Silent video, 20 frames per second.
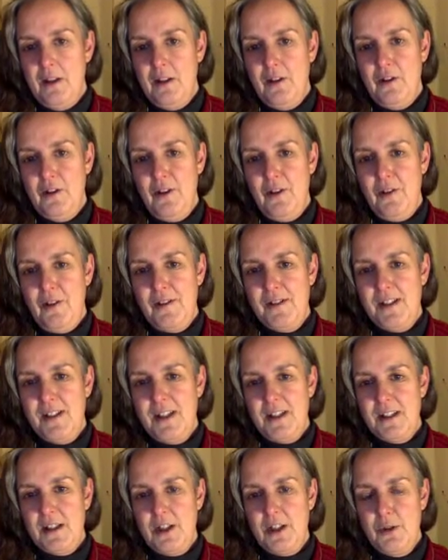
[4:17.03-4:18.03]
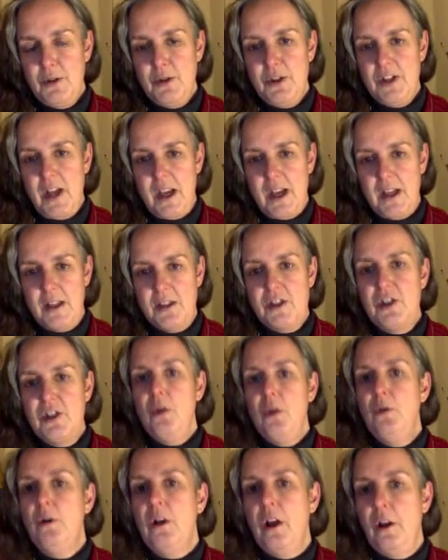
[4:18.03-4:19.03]
those things that you shake,
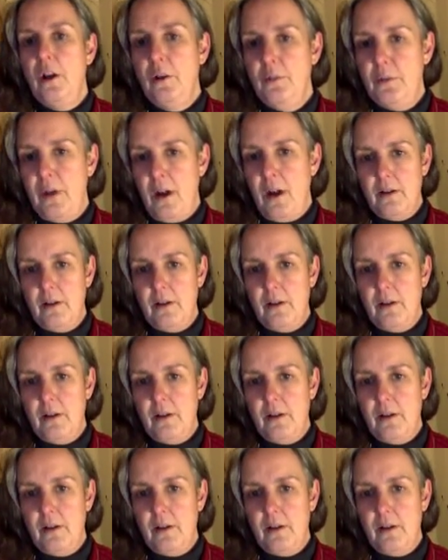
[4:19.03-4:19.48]
snow globe that